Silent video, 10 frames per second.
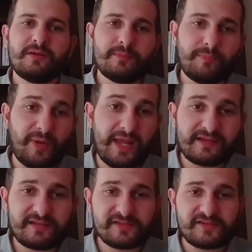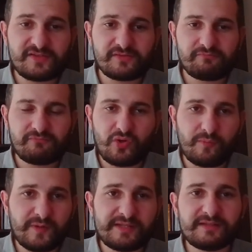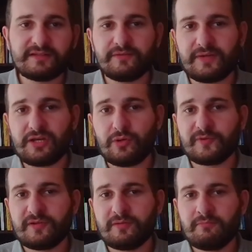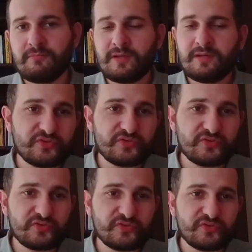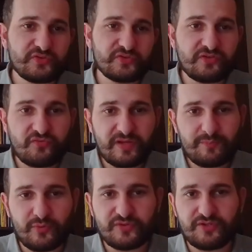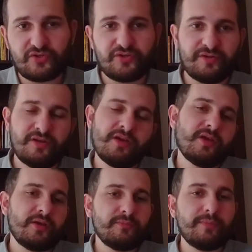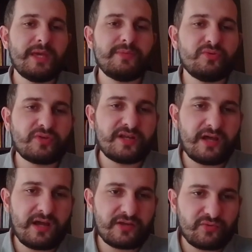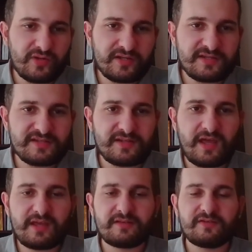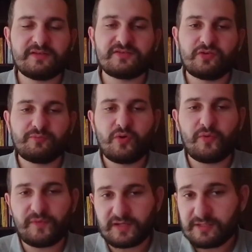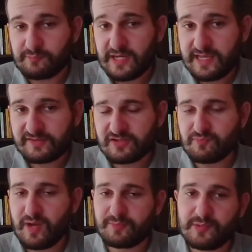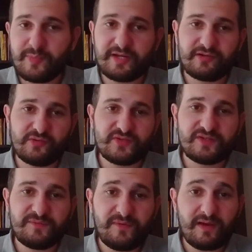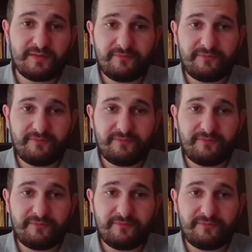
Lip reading: black is completely developed, has almost a dream position. Maybe you can argue that this knight is not perfectly placed. It might be better on c5